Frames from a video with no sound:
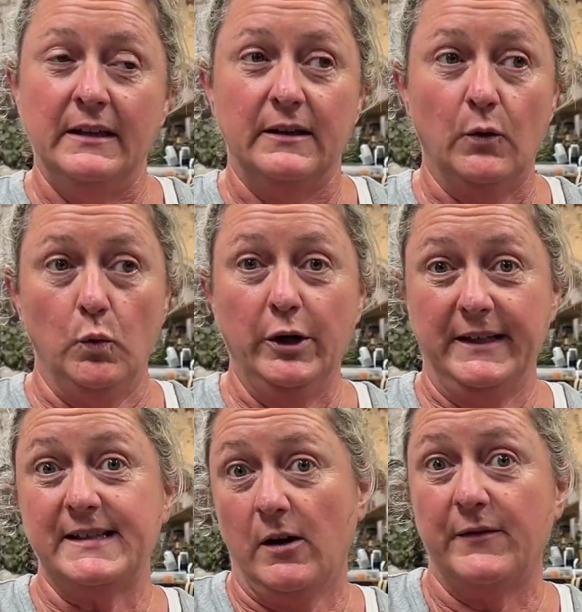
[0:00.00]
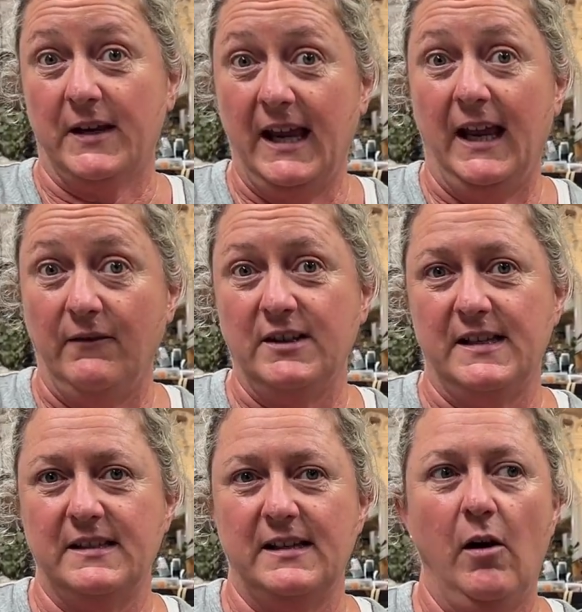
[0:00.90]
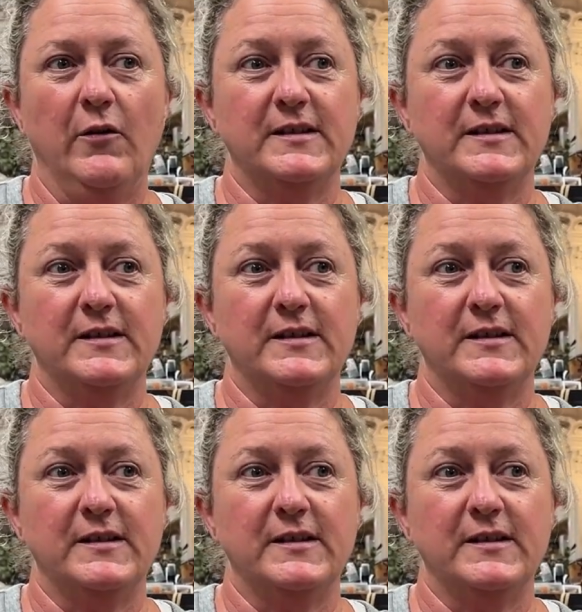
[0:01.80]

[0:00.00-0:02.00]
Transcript: the wood itself, the canvas itself,